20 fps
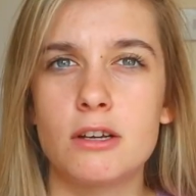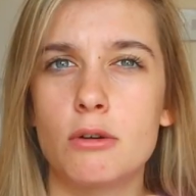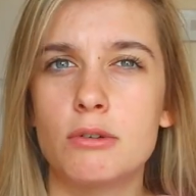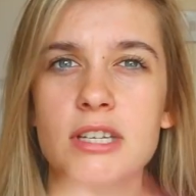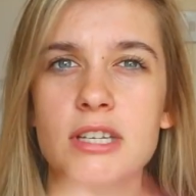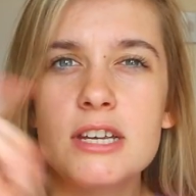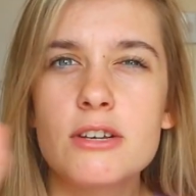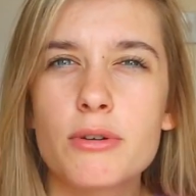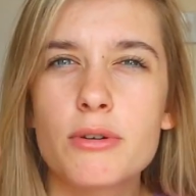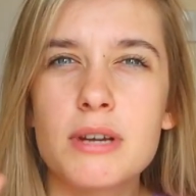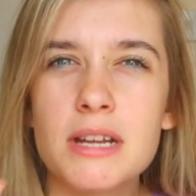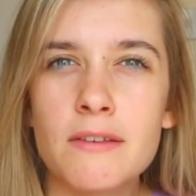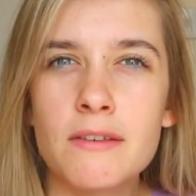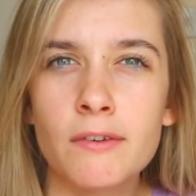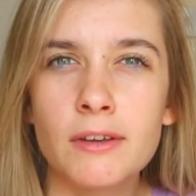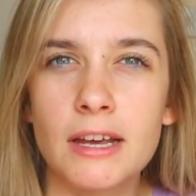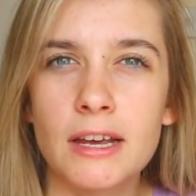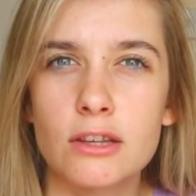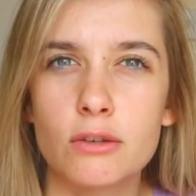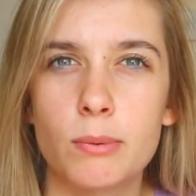goals, he could
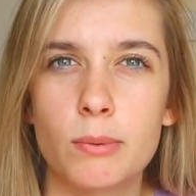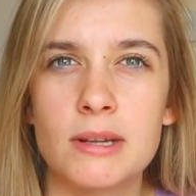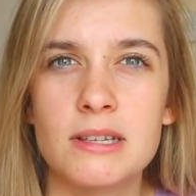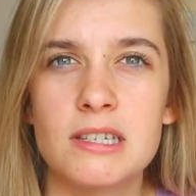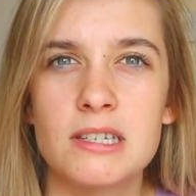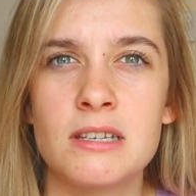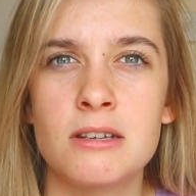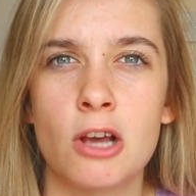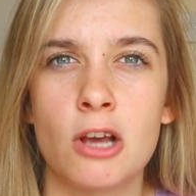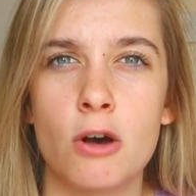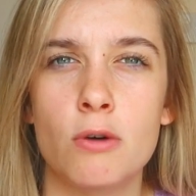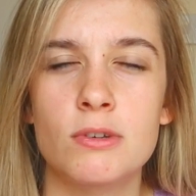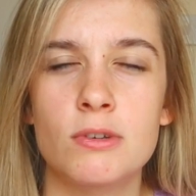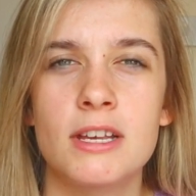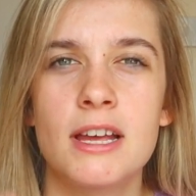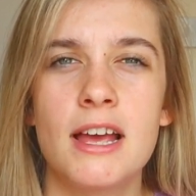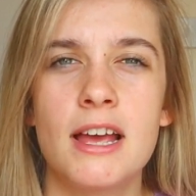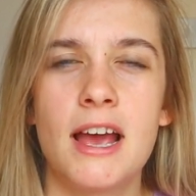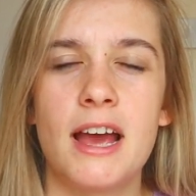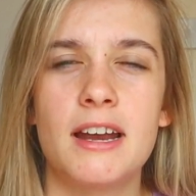even get 20 goals.
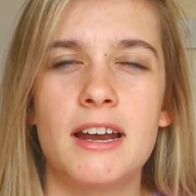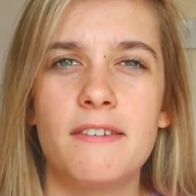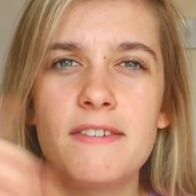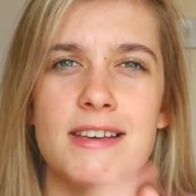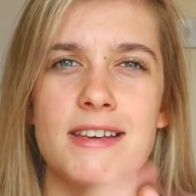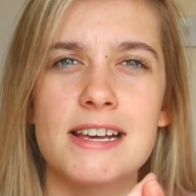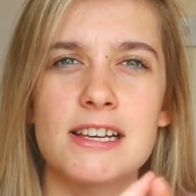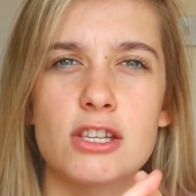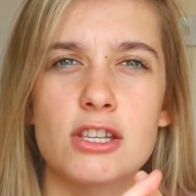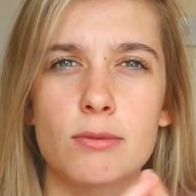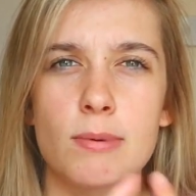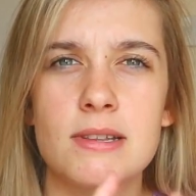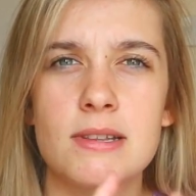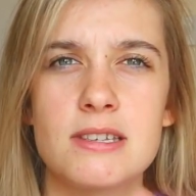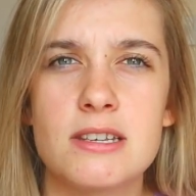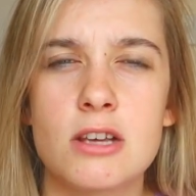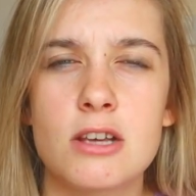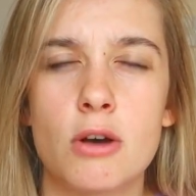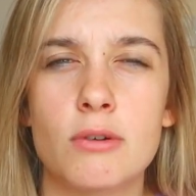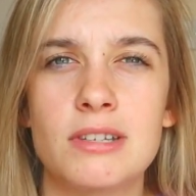And if he gets
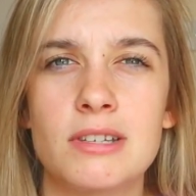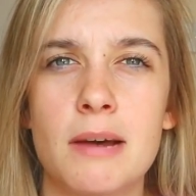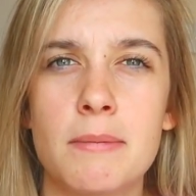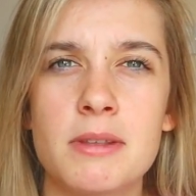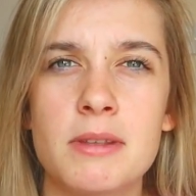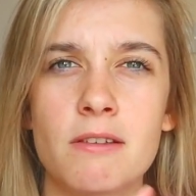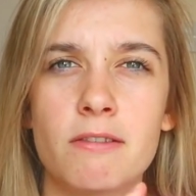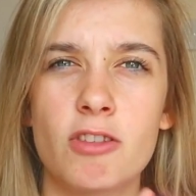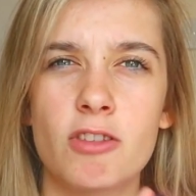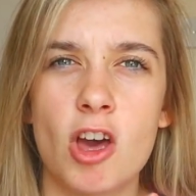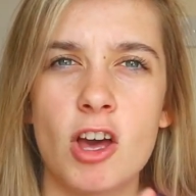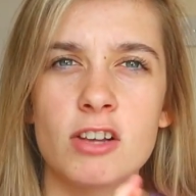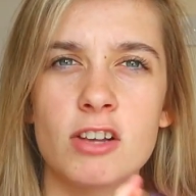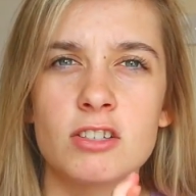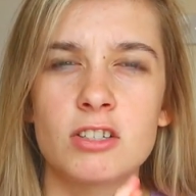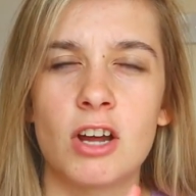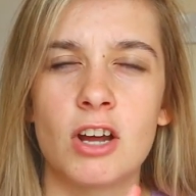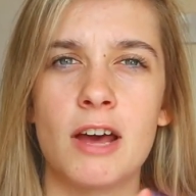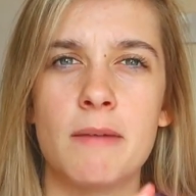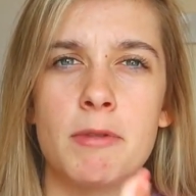20 goals, that'll be the
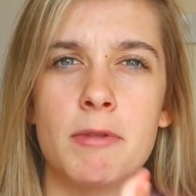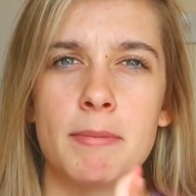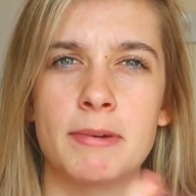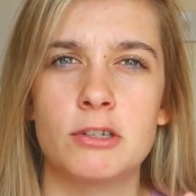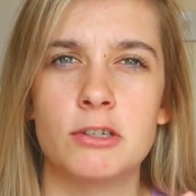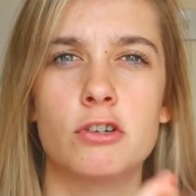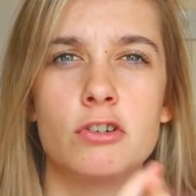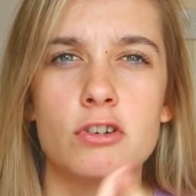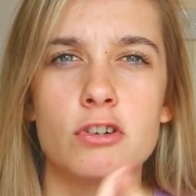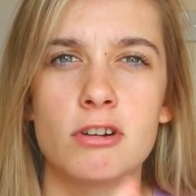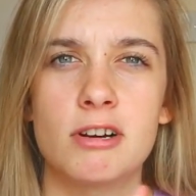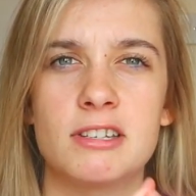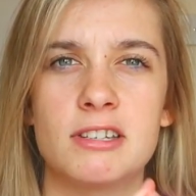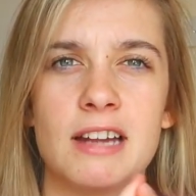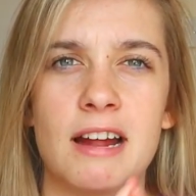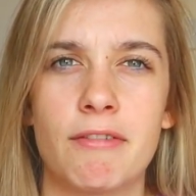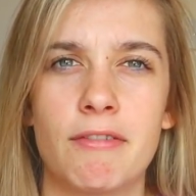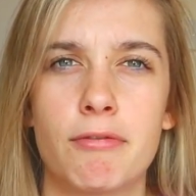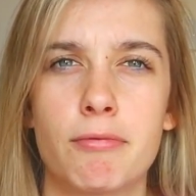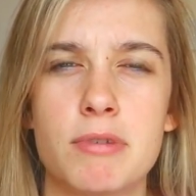first time that Manchester
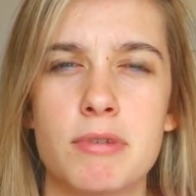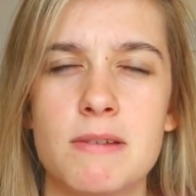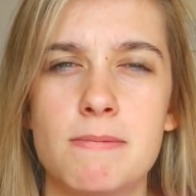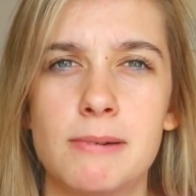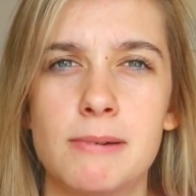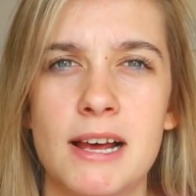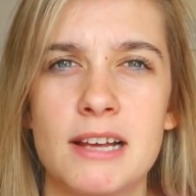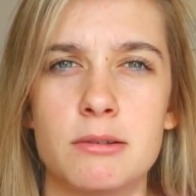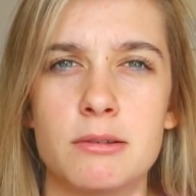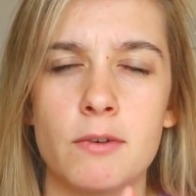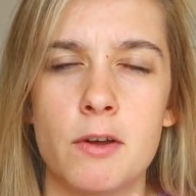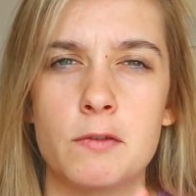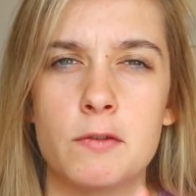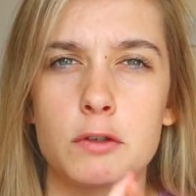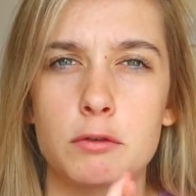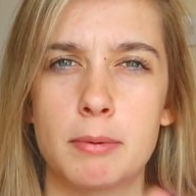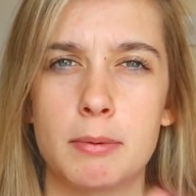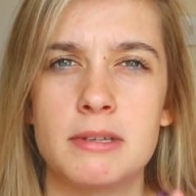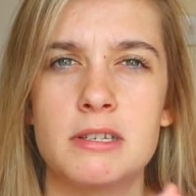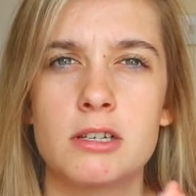United have 3 players with over
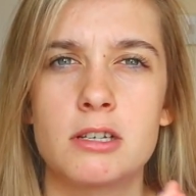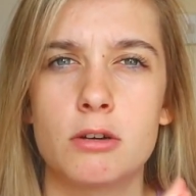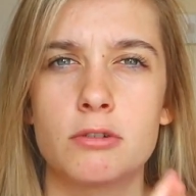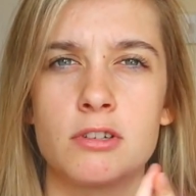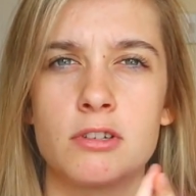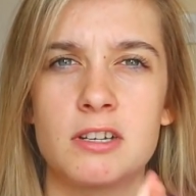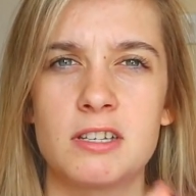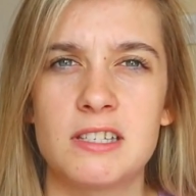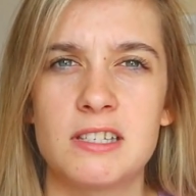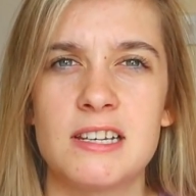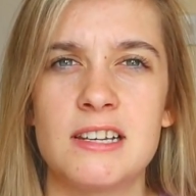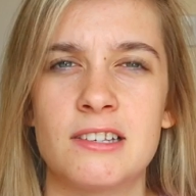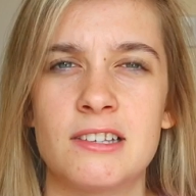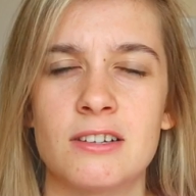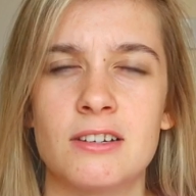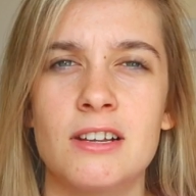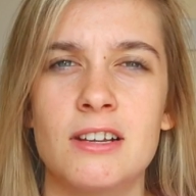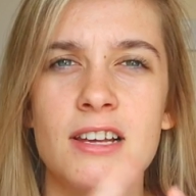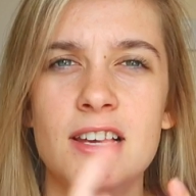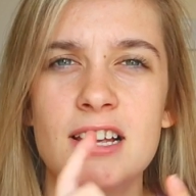20 goals in a
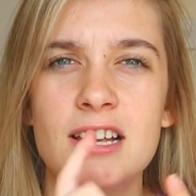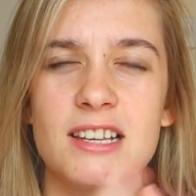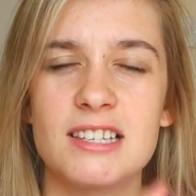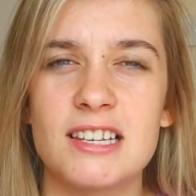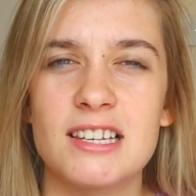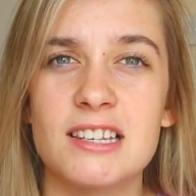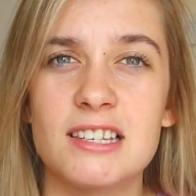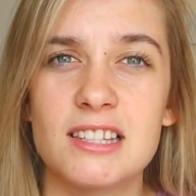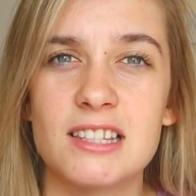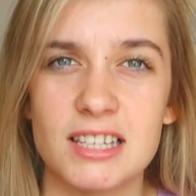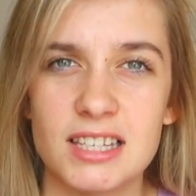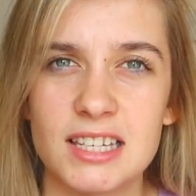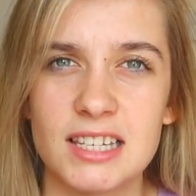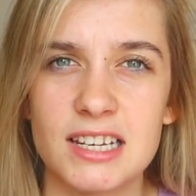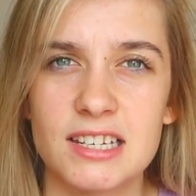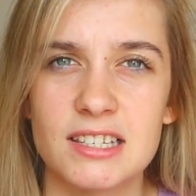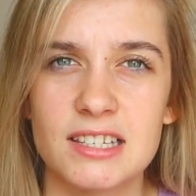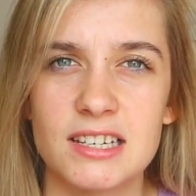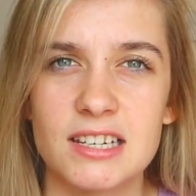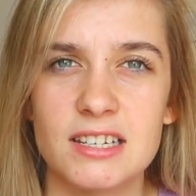season since the
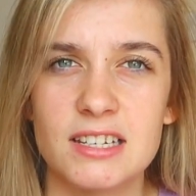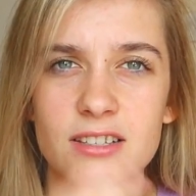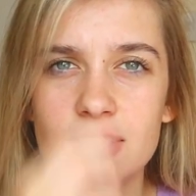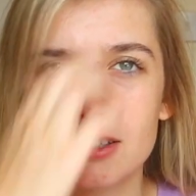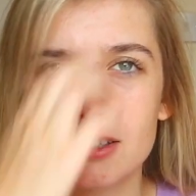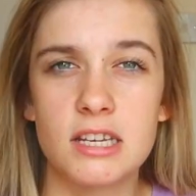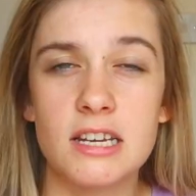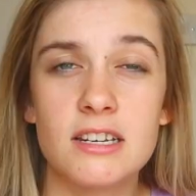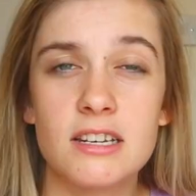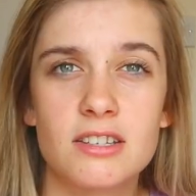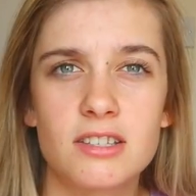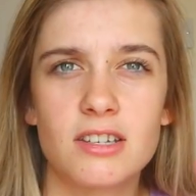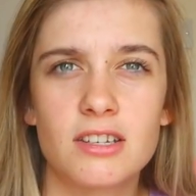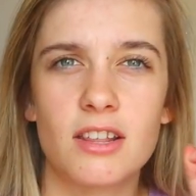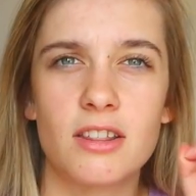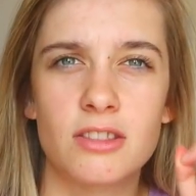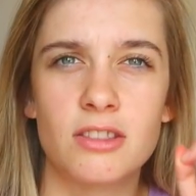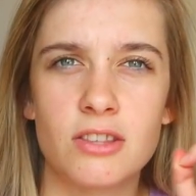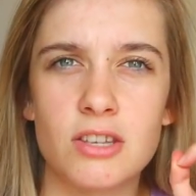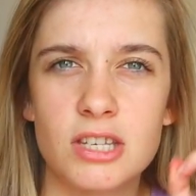60s. Since
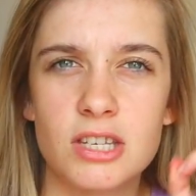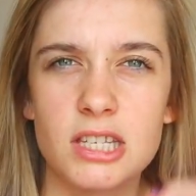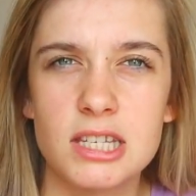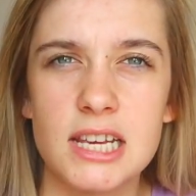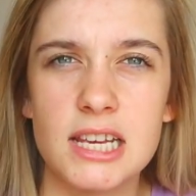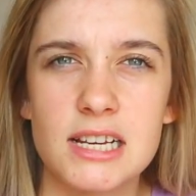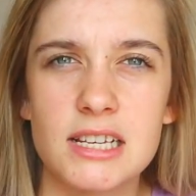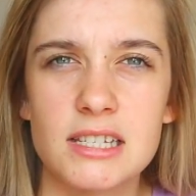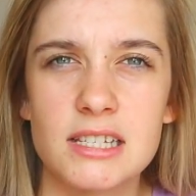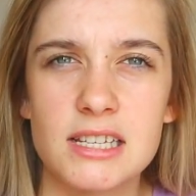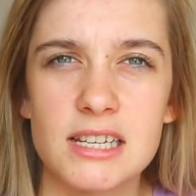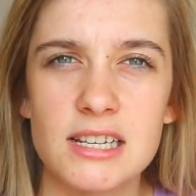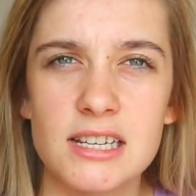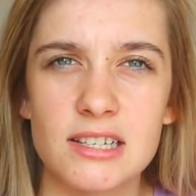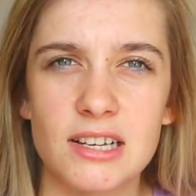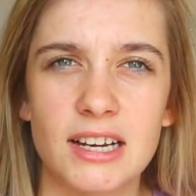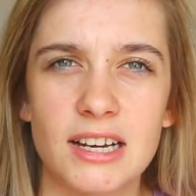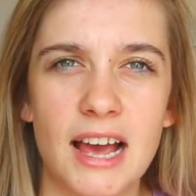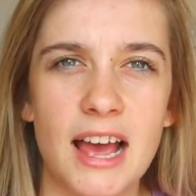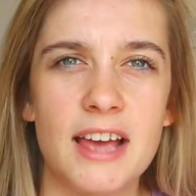the
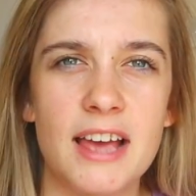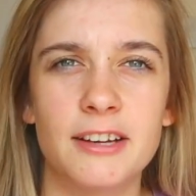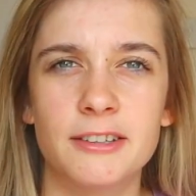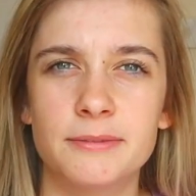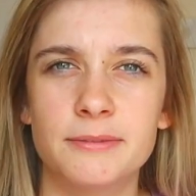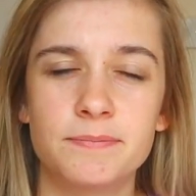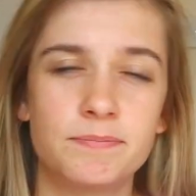60s, okay?